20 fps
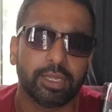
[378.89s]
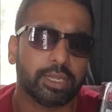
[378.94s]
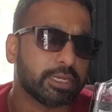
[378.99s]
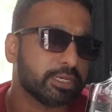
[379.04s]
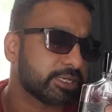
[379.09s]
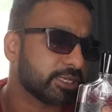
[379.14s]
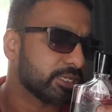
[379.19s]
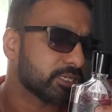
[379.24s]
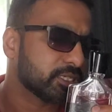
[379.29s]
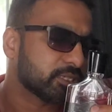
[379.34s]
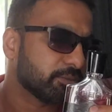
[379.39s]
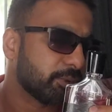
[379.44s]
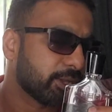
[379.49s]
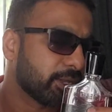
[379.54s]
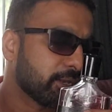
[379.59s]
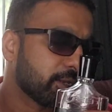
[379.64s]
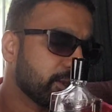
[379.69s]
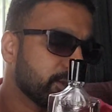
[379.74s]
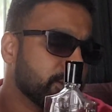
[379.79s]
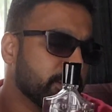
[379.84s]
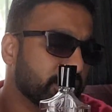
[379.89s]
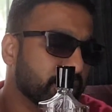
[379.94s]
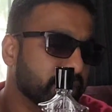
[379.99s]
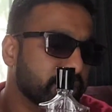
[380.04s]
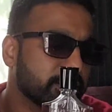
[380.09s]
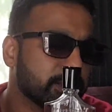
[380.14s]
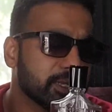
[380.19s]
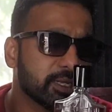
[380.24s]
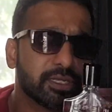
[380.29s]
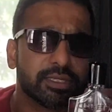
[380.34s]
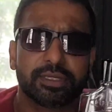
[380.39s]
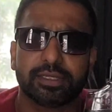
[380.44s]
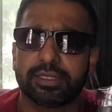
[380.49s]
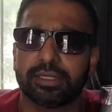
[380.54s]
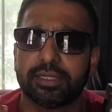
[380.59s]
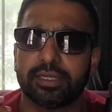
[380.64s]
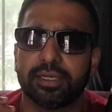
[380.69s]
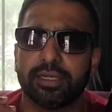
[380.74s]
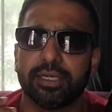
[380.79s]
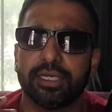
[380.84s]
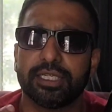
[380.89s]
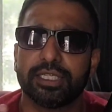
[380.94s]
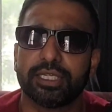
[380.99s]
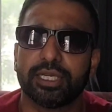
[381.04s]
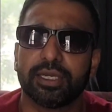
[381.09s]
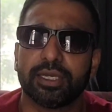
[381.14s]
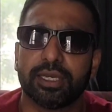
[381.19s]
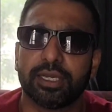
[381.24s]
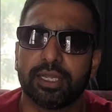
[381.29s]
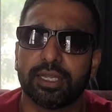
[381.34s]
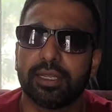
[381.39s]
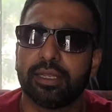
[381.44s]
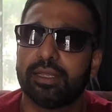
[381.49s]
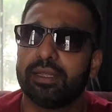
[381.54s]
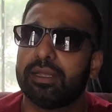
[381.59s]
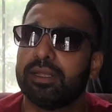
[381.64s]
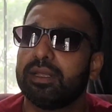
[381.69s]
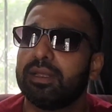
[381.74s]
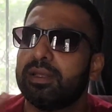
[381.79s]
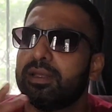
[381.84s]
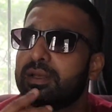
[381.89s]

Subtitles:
Intense Man, then there's Nishane.